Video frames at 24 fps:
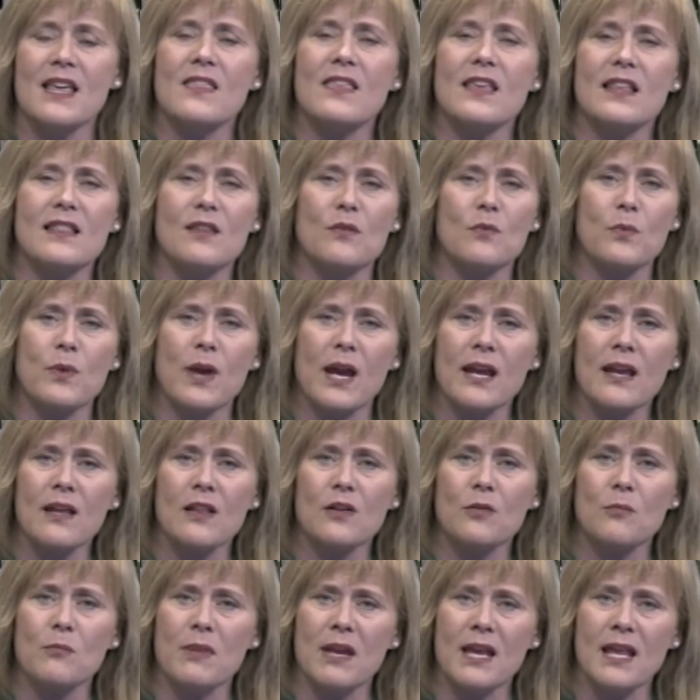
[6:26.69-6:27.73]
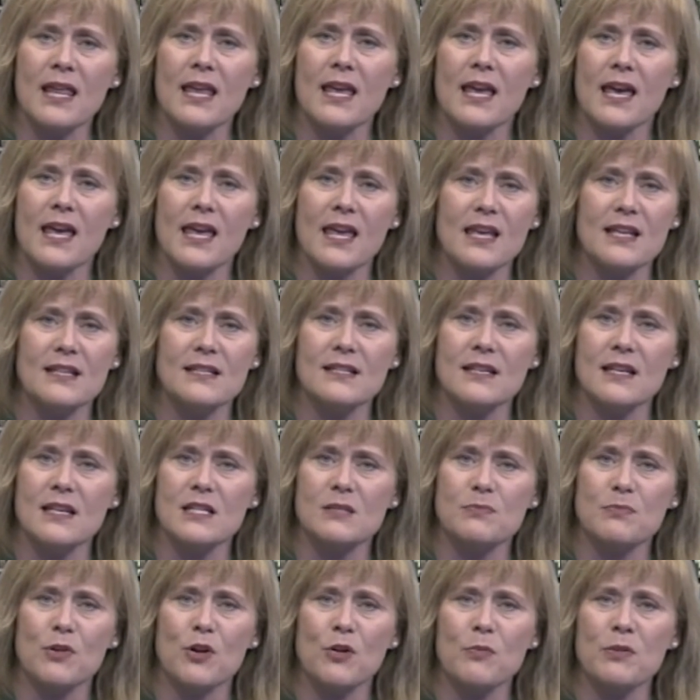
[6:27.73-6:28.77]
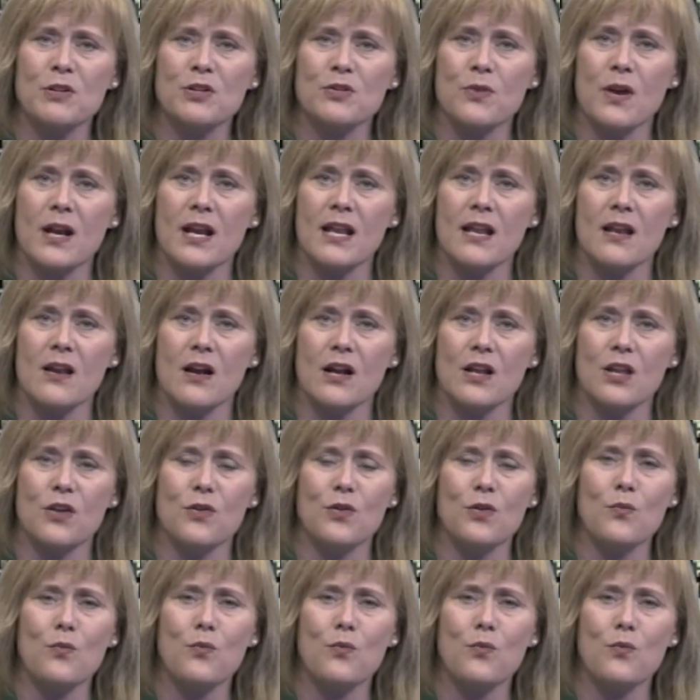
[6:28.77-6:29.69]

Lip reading: that the regular media is perpetrating on you.